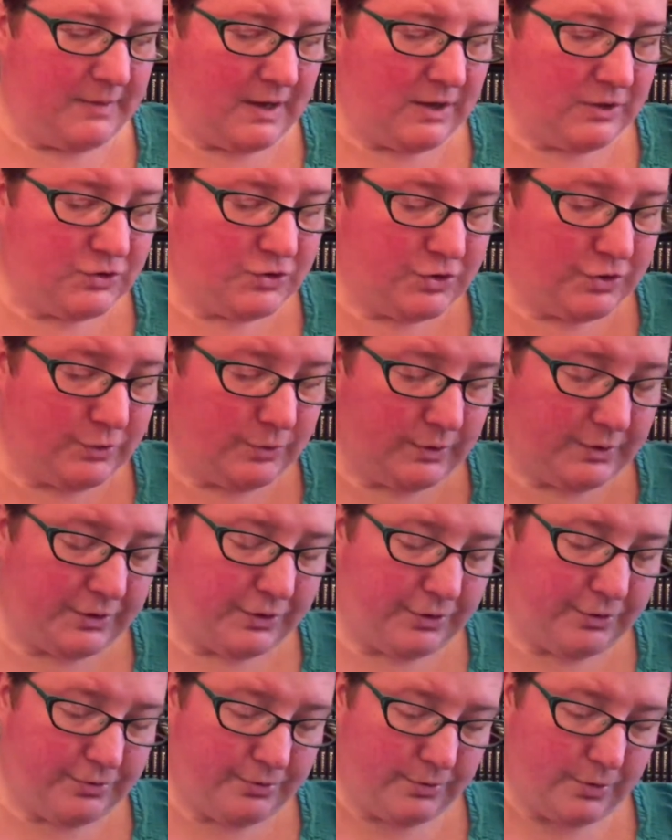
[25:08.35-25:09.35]
not sure what
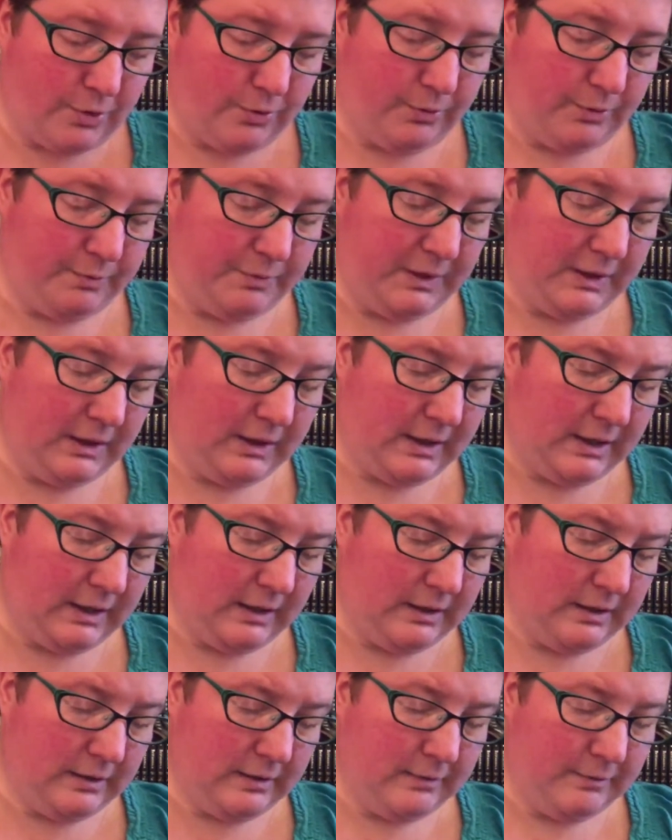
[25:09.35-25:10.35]
the throw would be
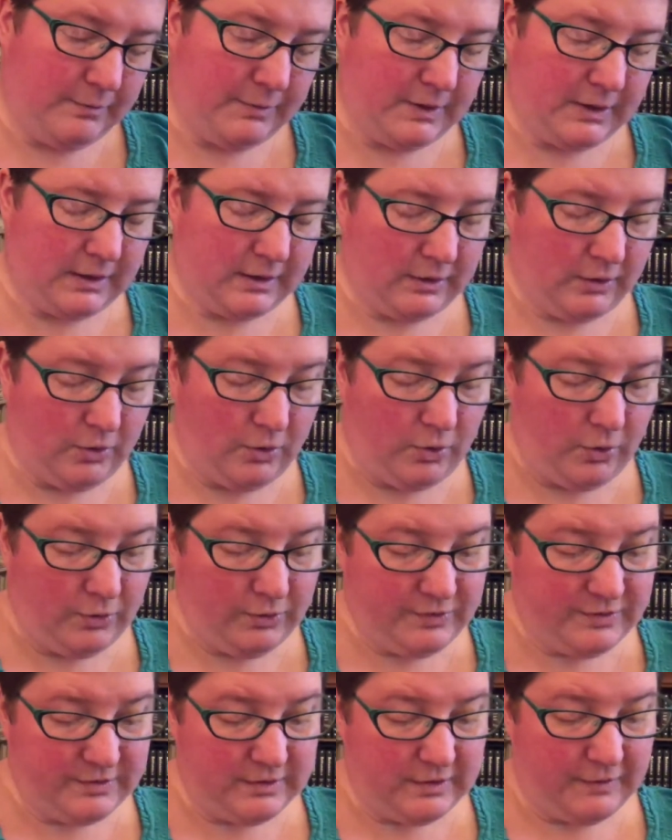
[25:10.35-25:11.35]
like, but on a
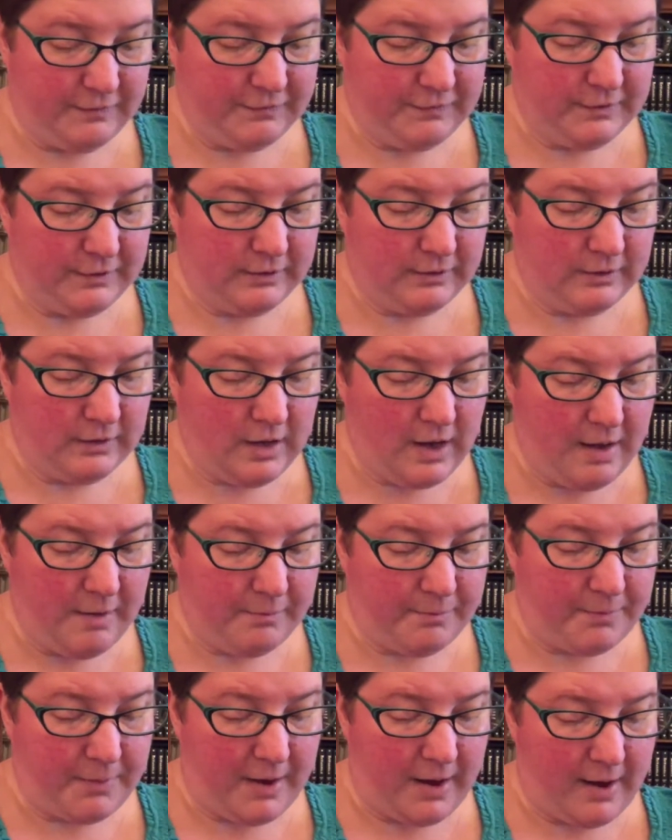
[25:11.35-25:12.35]
cold sniff, they're
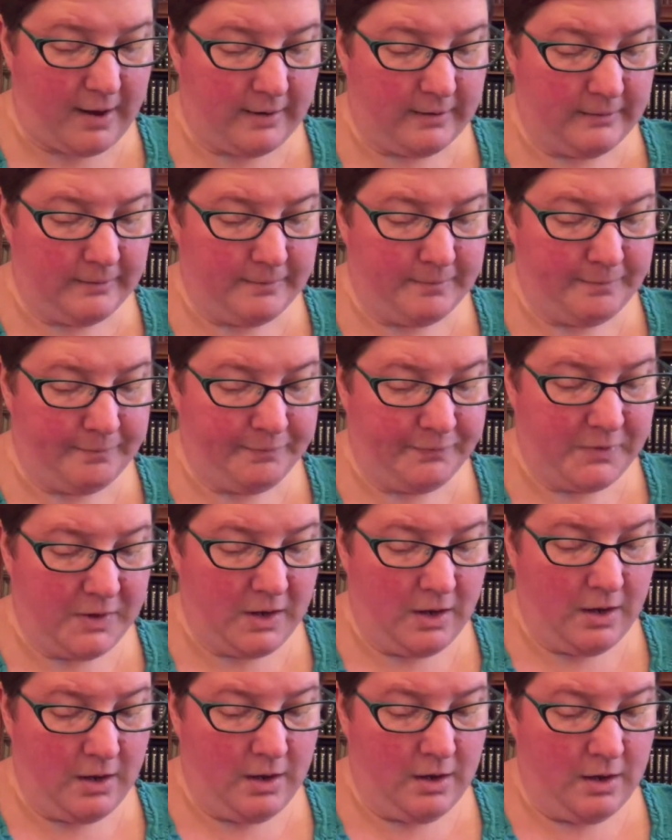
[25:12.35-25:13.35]
not bad.
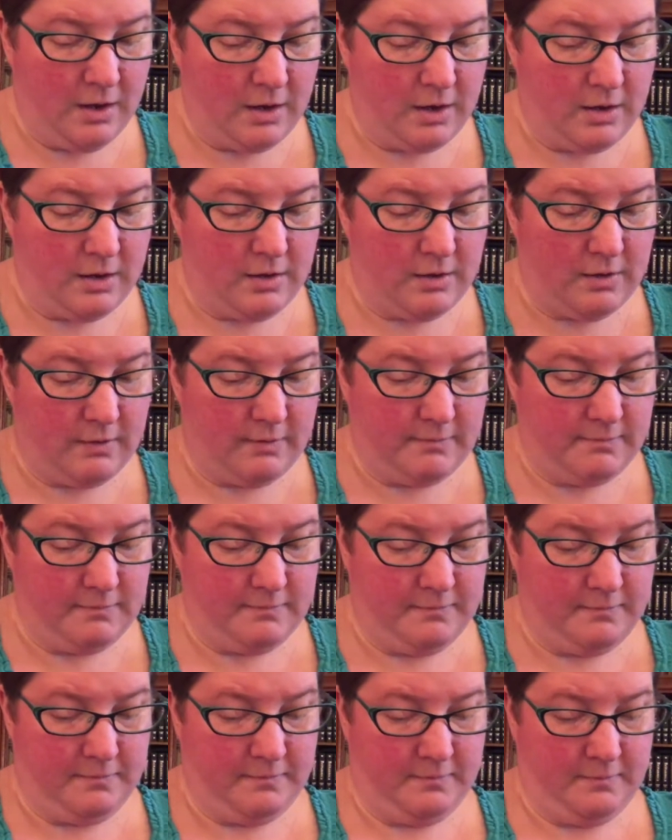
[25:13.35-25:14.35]
And